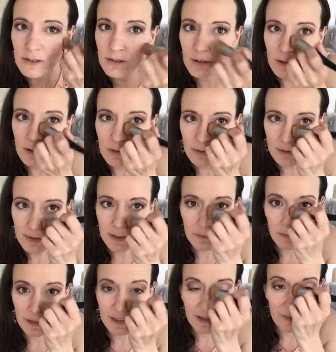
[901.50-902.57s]
do for some
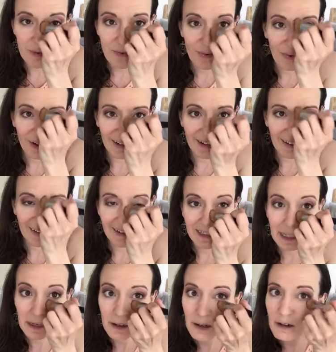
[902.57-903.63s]
reason before I got on
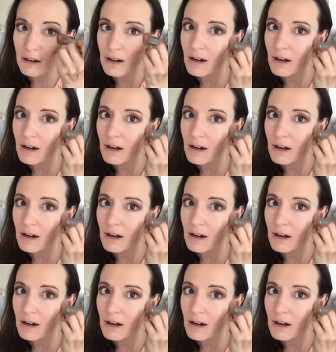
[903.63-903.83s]
here.